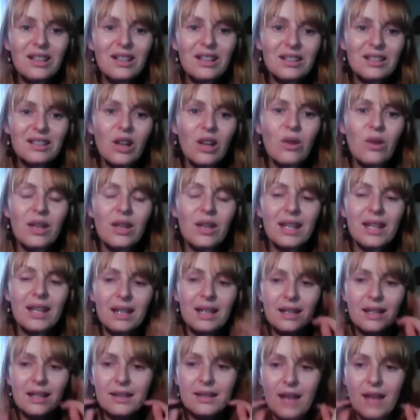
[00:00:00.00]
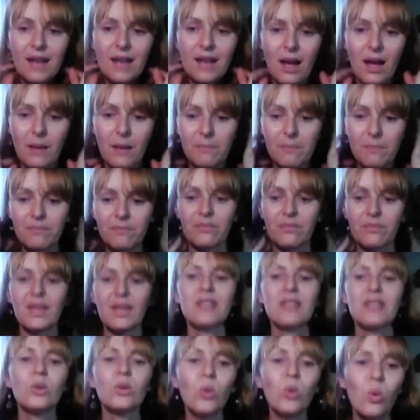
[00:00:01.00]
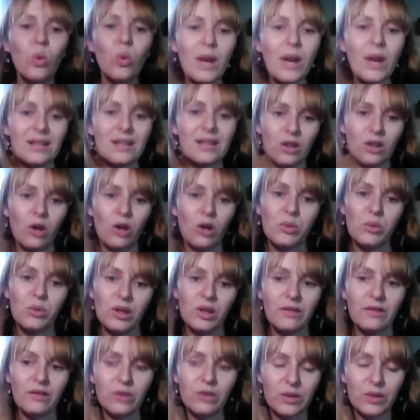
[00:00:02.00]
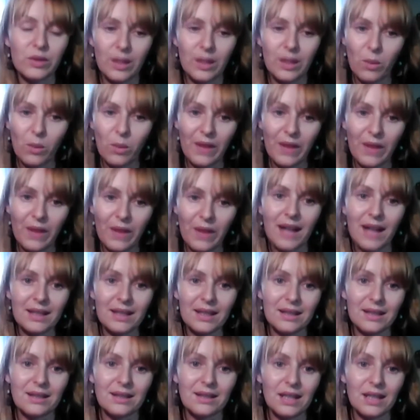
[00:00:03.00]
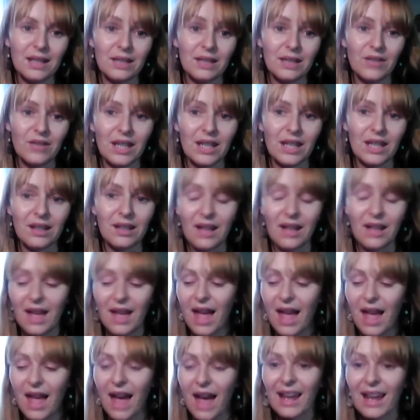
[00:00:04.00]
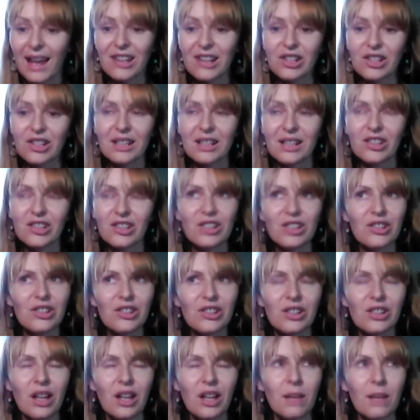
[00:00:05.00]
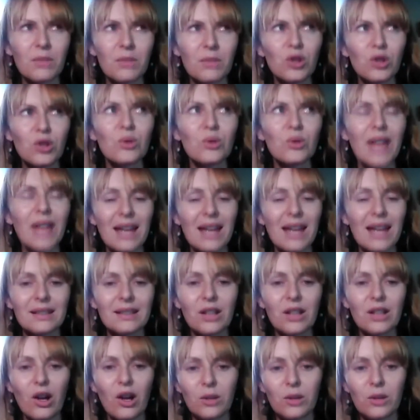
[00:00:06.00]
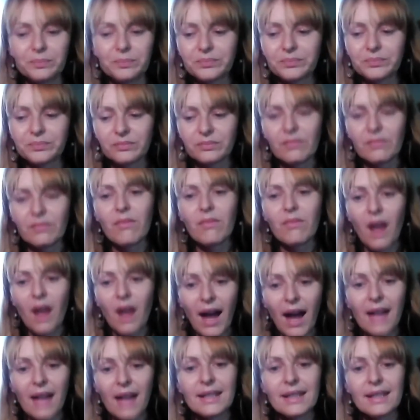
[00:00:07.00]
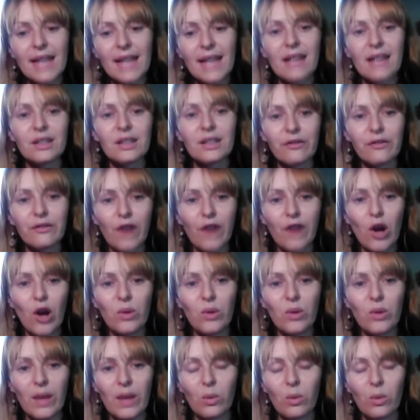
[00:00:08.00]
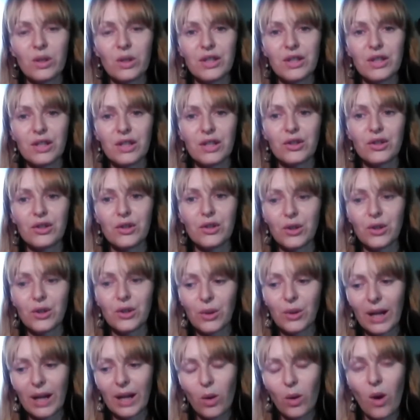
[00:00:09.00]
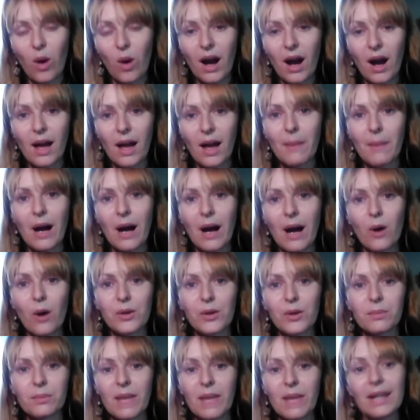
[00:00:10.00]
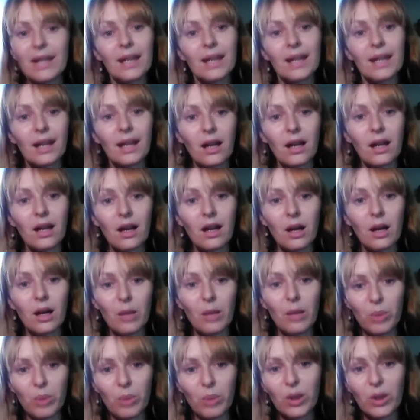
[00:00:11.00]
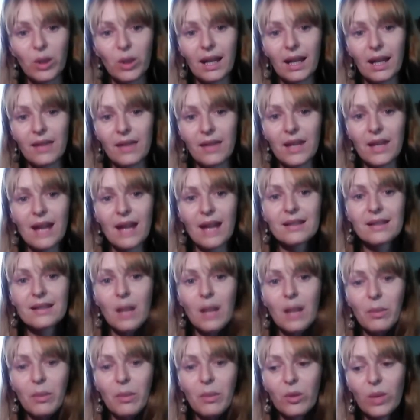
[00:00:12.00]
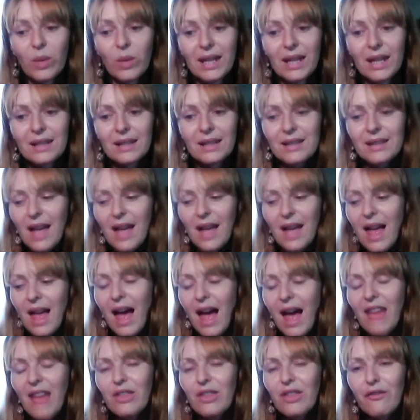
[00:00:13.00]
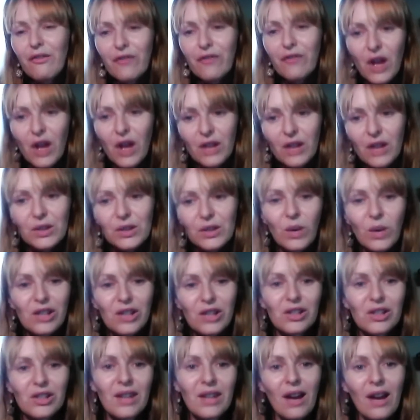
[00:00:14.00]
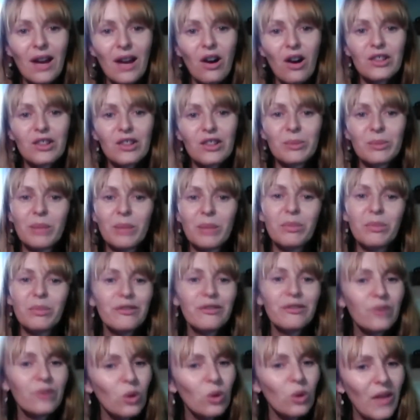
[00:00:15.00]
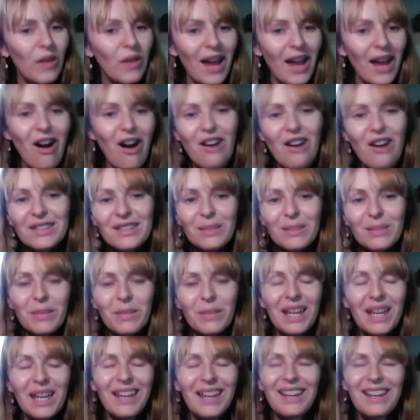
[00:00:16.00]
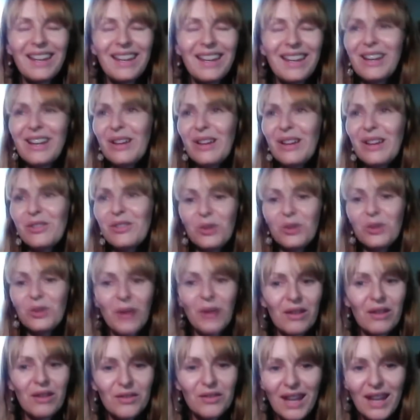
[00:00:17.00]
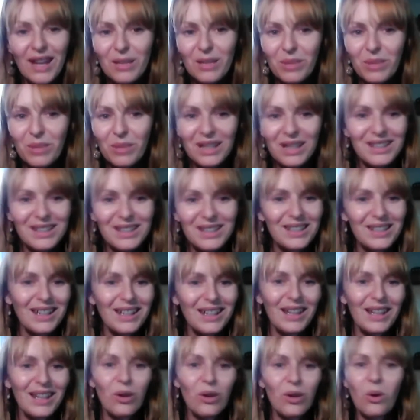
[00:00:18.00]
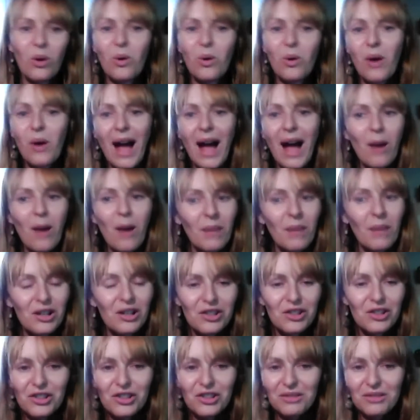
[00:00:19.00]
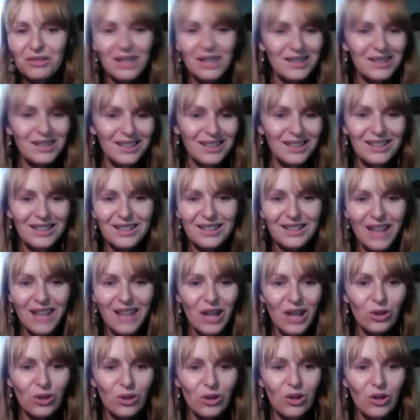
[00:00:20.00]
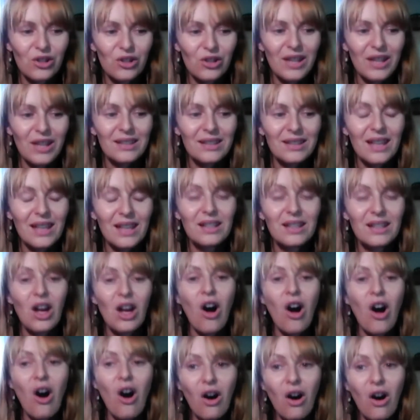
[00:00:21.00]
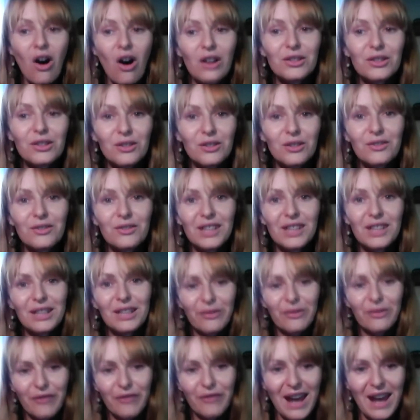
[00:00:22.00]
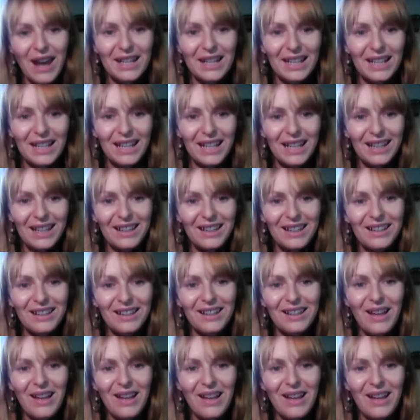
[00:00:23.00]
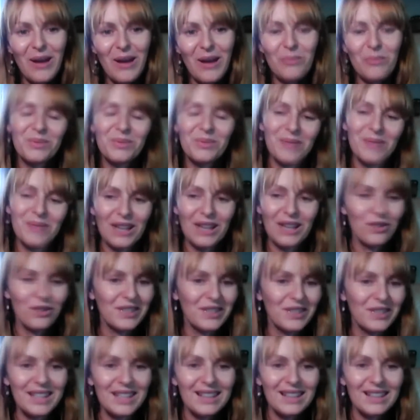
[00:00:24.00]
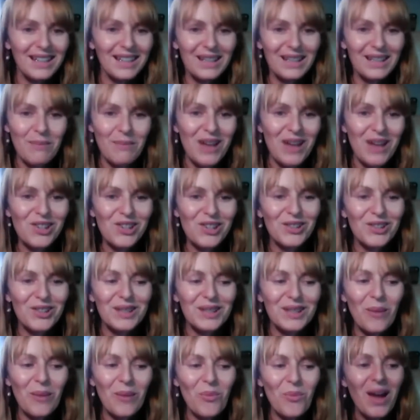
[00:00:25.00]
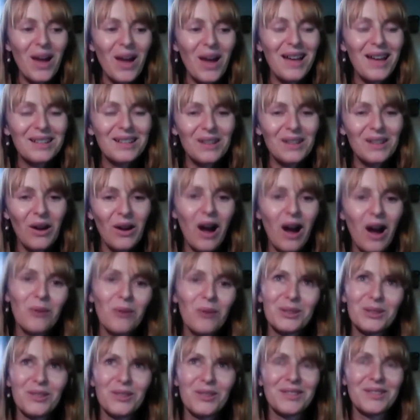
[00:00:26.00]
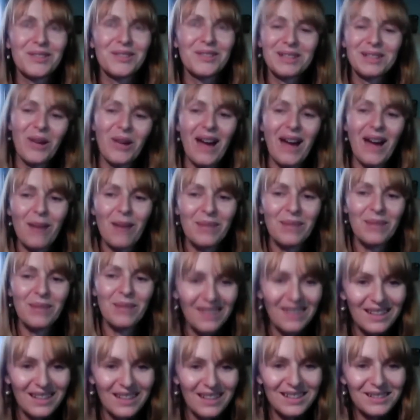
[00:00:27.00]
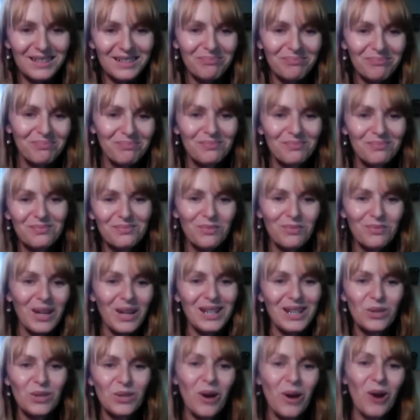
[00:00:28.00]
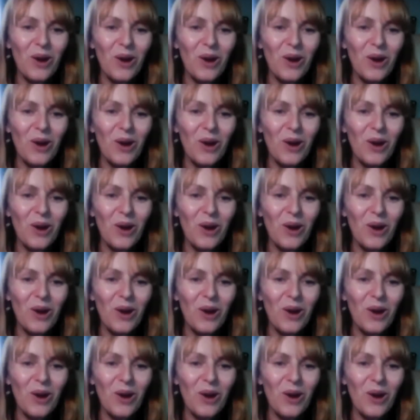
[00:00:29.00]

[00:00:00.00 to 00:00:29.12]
so that it is there's always an option for someone that is vegan. And actually, just 2 days ago, I had a guest phone. They wanted to inquire about making a booking in the next couple of weeks. And the first question they asked me, before they asked me, do you have availability or how much is it to stay at your lodge? They said, are you vegan friendly? They'd obviously seen it mentioned somewhere. So I was obviously so happy at this and went into a whole